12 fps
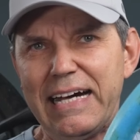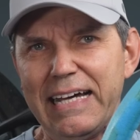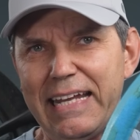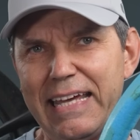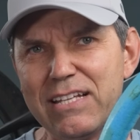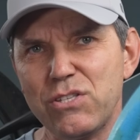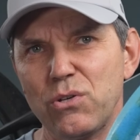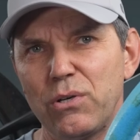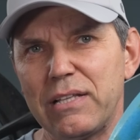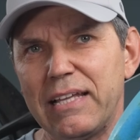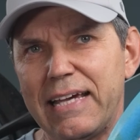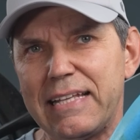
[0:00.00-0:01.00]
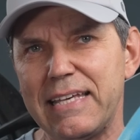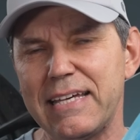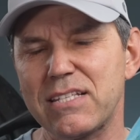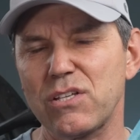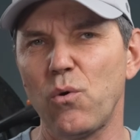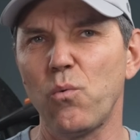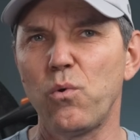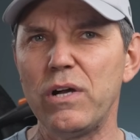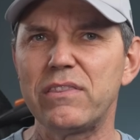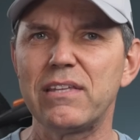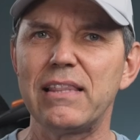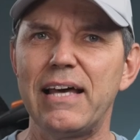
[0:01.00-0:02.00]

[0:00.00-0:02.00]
an insert like this with the